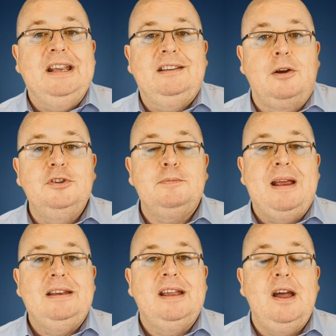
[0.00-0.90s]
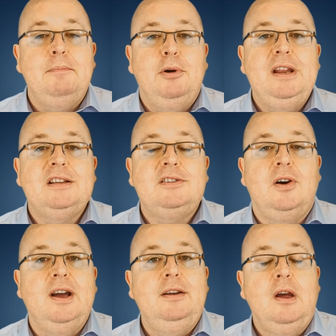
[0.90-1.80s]
don't spend it and put it
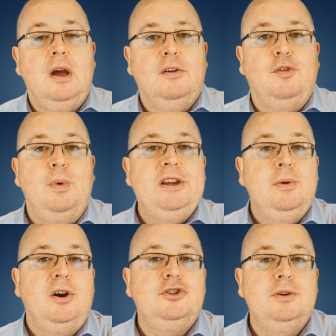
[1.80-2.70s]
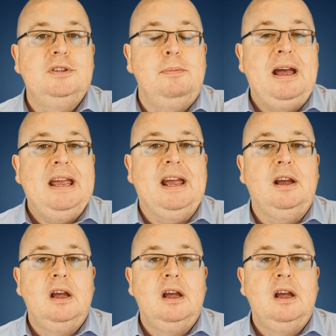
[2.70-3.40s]
aside for when you are due to pay it.